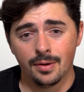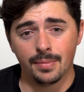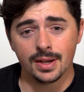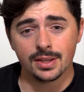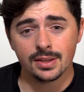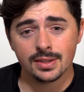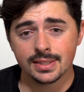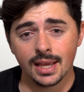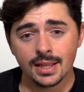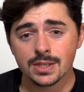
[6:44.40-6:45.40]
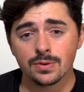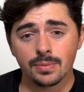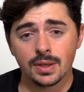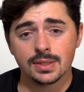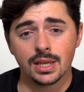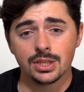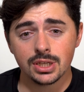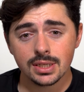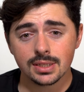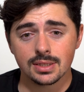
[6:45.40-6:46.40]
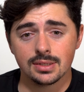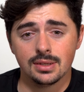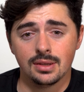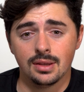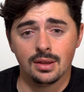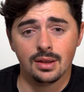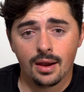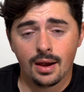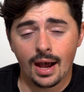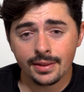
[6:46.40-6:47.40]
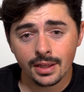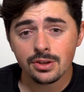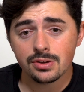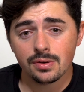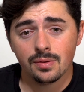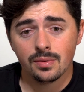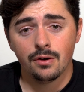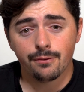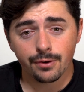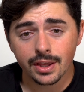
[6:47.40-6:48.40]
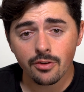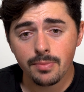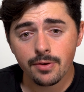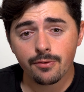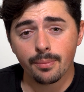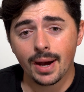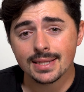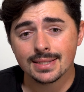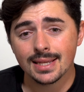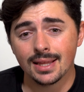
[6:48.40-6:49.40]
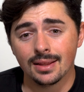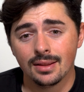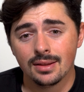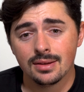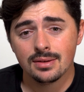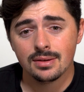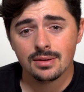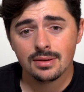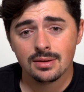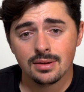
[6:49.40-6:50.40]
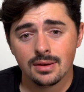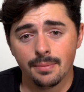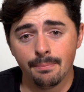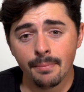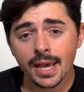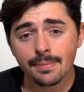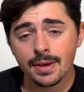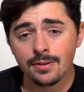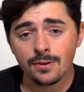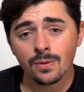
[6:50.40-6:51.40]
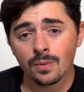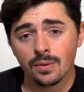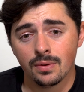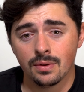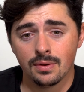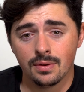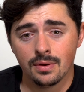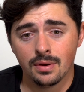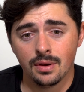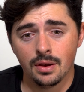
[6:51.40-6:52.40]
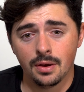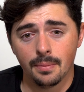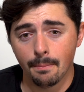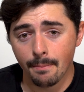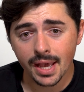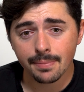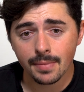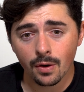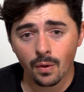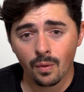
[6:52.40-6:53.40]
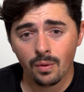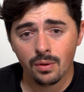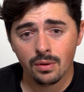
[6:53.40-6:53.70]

by saying this with me. Say, Jesus, I need you. Forgive me for my sin. Make me new. Make me whole.